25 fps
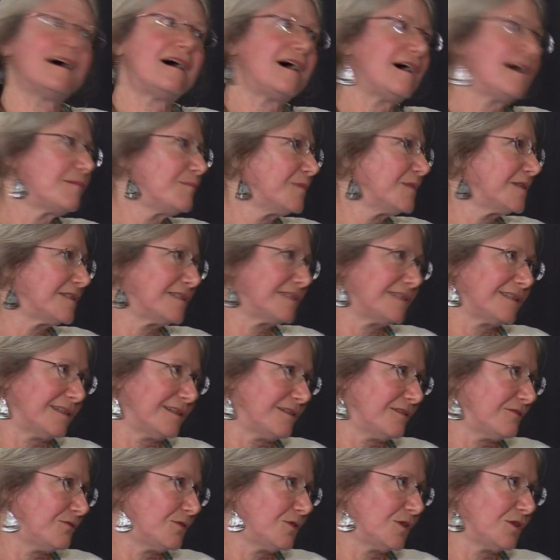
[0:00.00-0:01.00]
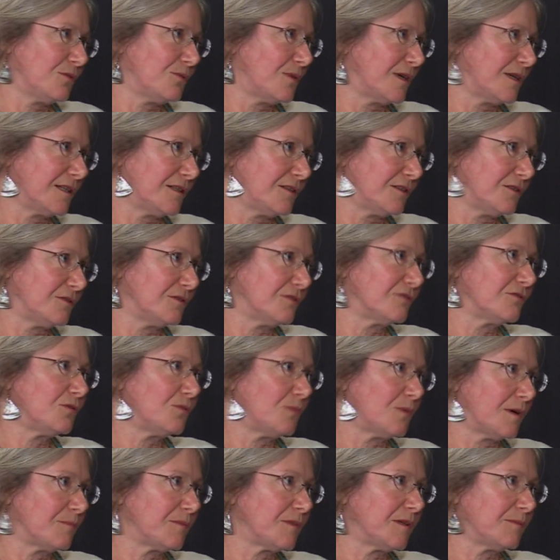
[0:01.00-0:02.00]
opposite of what you want to do if you
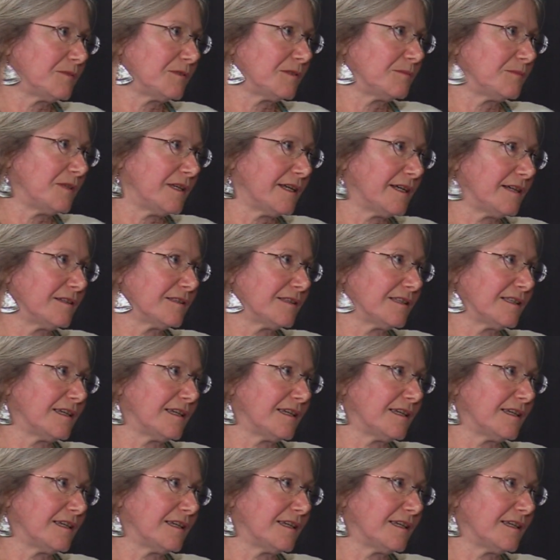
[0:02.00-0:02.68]
want people to be healthy.